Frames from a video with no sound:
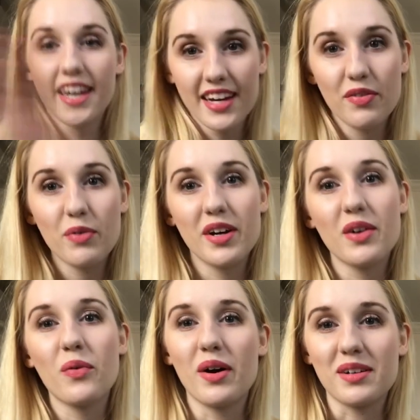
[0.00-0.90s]
Hey
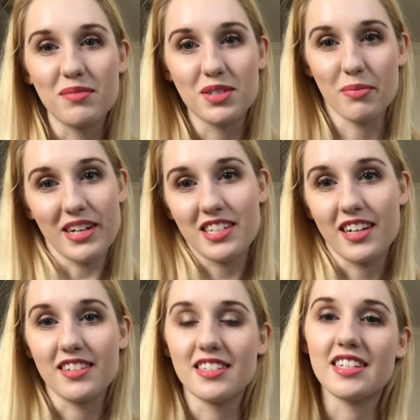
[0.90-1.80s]
everyone, welcome to my
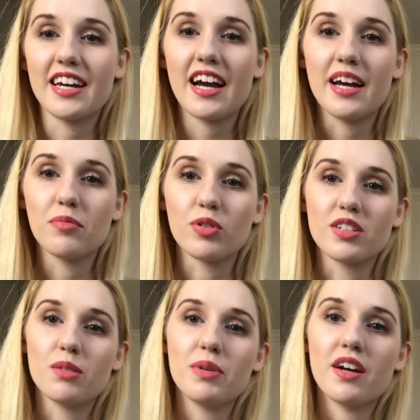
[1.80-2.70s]
channel. Today I am
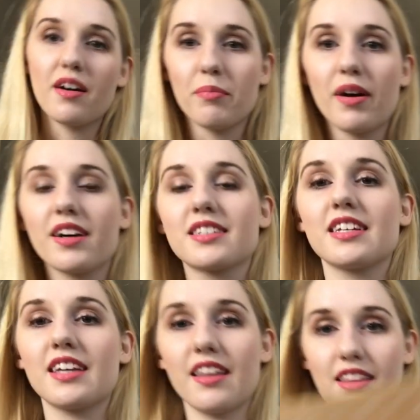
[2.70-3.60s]
going to be
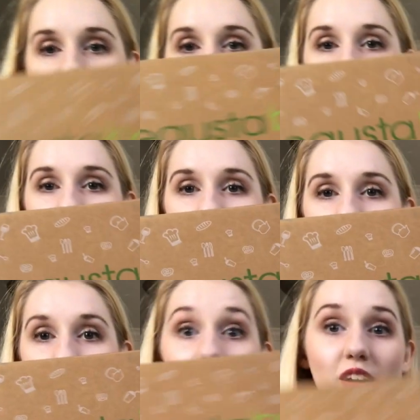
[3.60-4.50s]
unboxing the
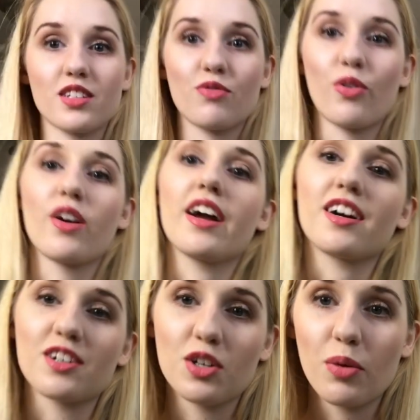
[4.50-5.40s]
Degusta box for
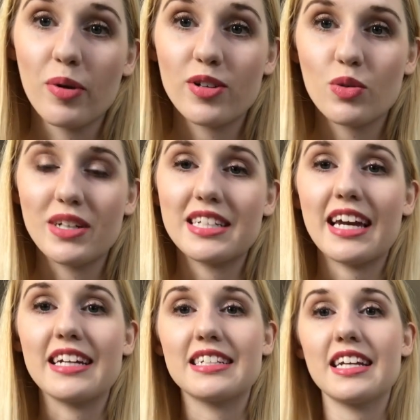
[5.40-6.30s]
October
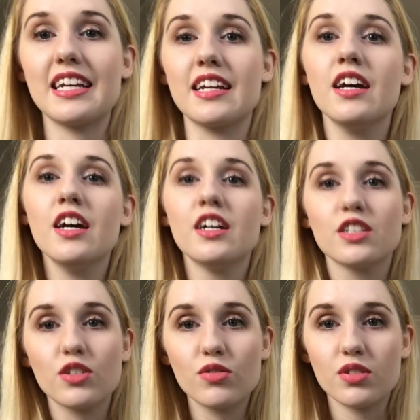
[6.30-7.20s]
2018.
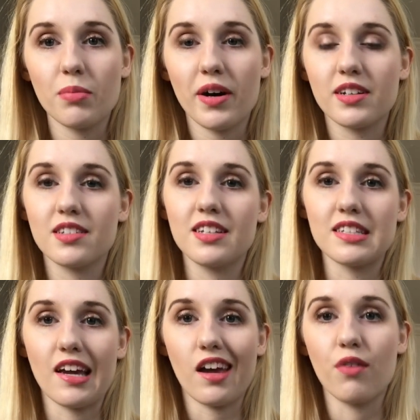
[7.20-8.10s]
Degusta box
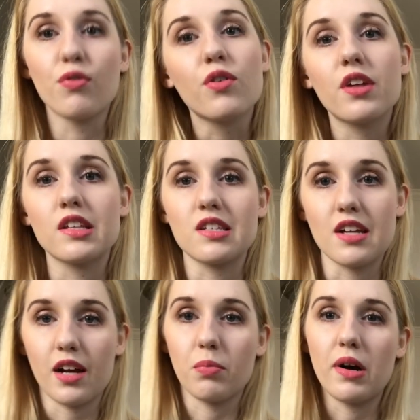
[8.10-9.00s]
is like a food and
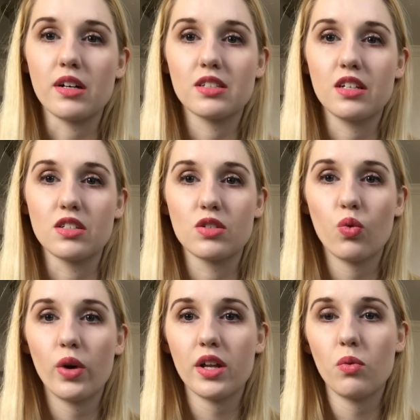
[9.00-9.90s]
snack box. It's
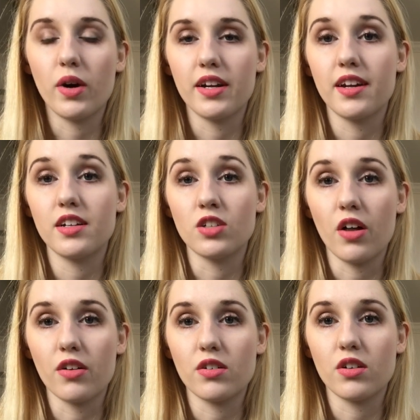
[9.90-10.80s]

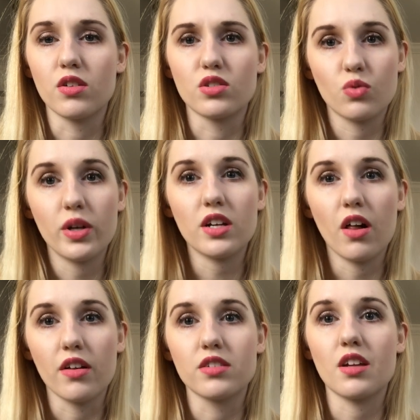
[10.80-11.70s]
$21 or it's
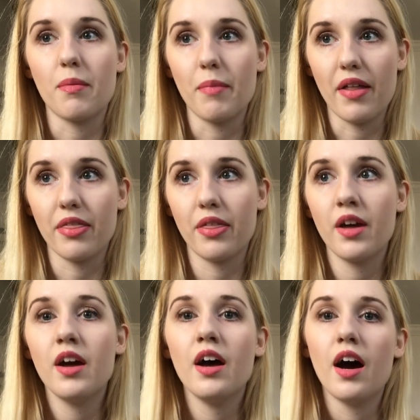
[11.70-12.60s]
$20 a month
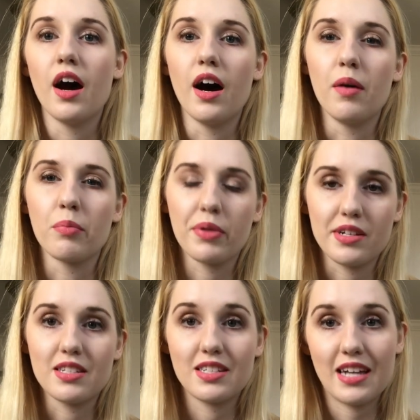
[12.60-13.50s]
um,
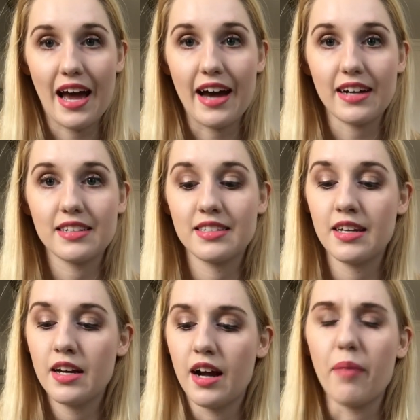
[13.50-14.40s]
plus tax.
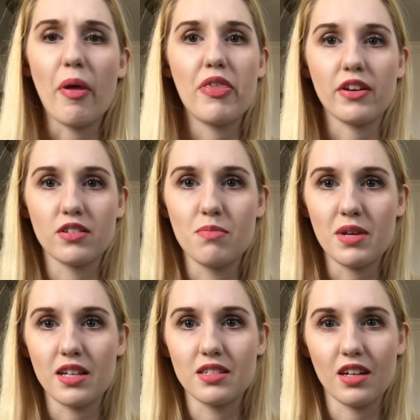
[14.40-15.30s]
Um, I think to
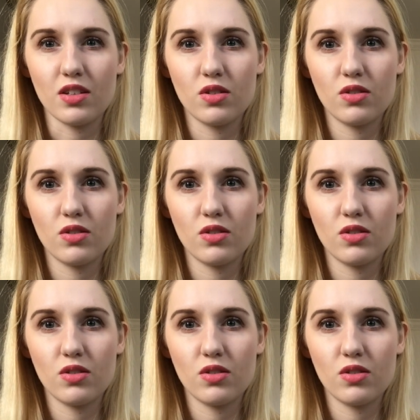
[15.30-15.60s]
me it's like